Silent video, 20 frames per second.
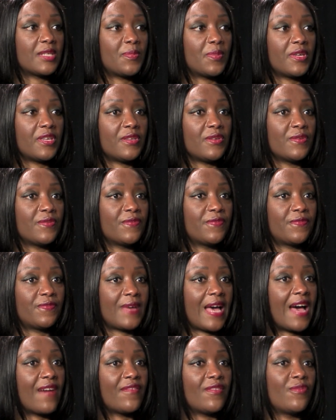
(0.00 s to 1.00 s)
but you
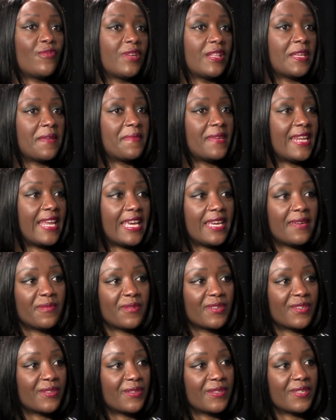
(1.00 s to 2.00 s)
haven't really been able
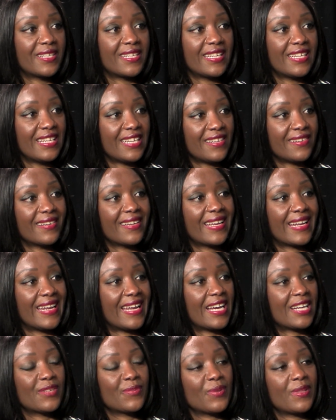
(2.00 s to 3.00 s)
to,
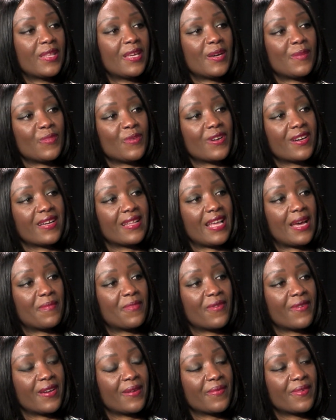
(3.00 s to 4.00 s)
connect with them or
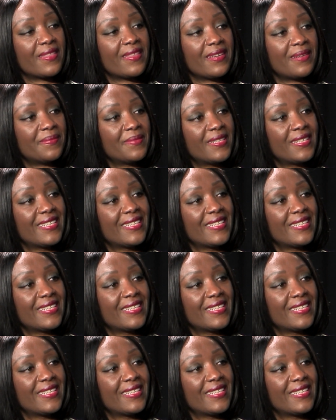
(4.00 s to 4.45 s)
collaborate with them?